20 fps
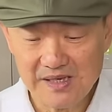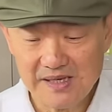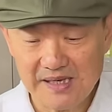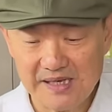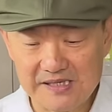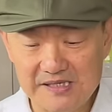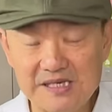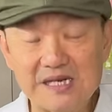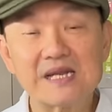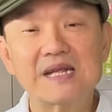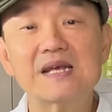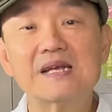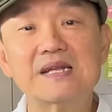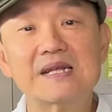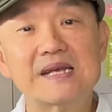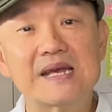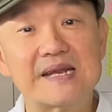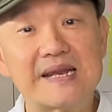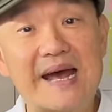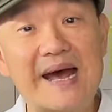It's
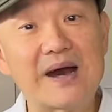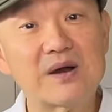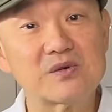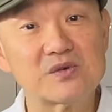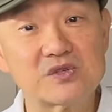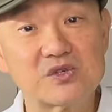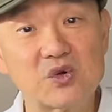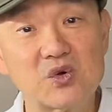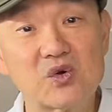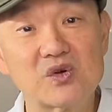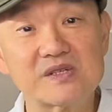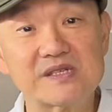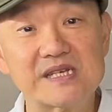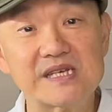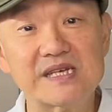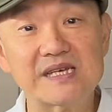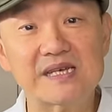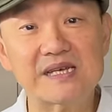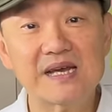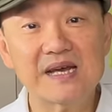clearly an
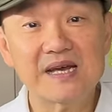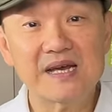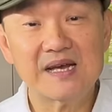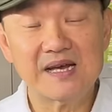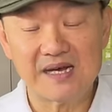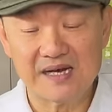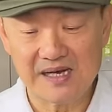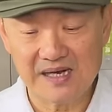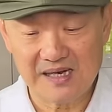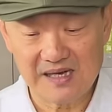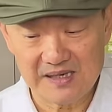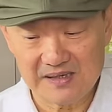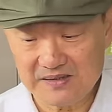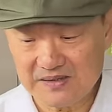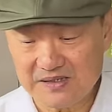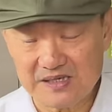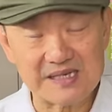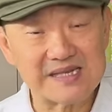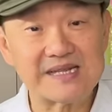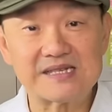outdoorsy,
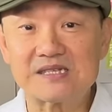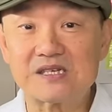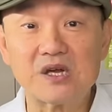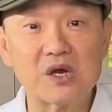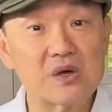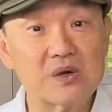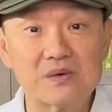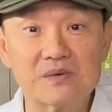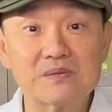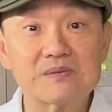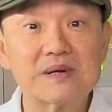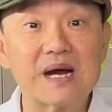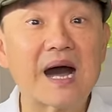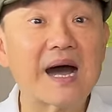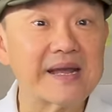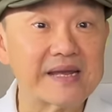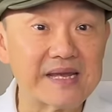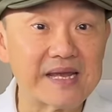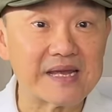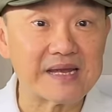let's go
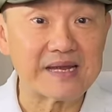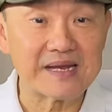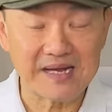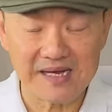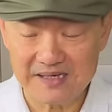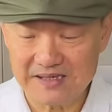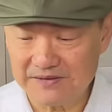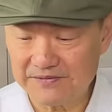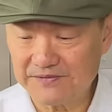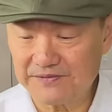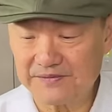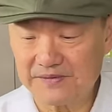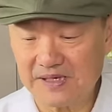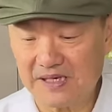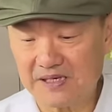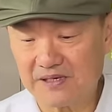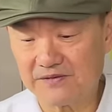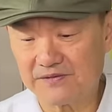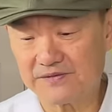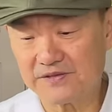hiking kind
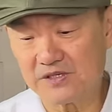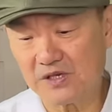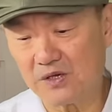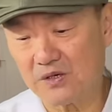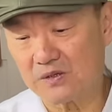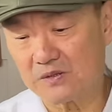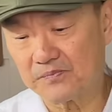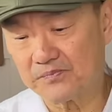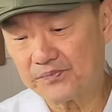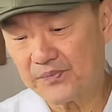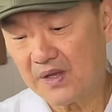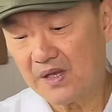of sole.